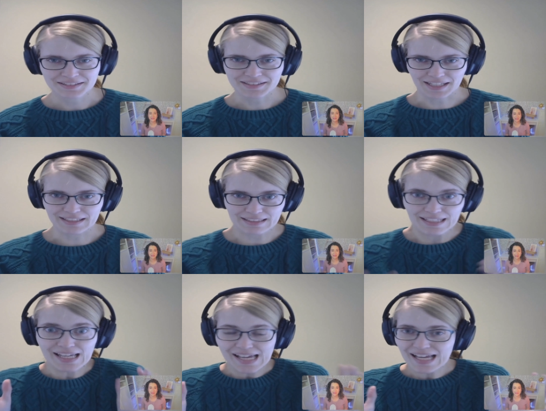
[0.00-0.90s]
it's like,
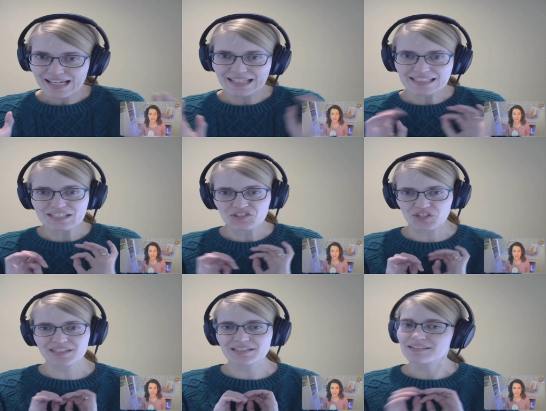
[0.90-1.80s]
let's
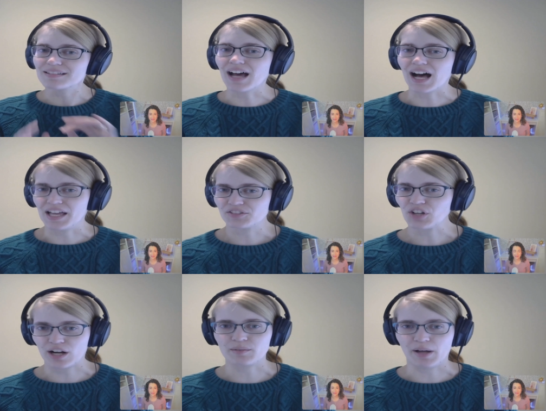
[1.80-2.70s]
just not
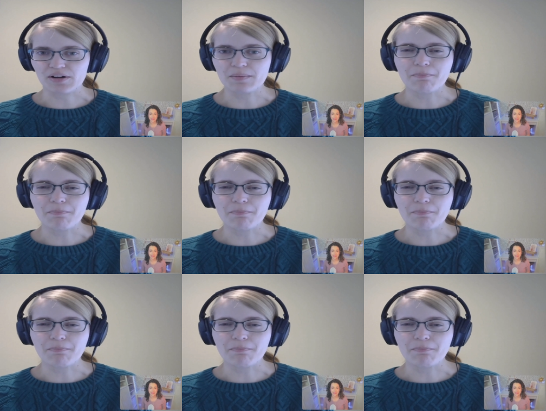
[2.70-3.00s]
talk about it.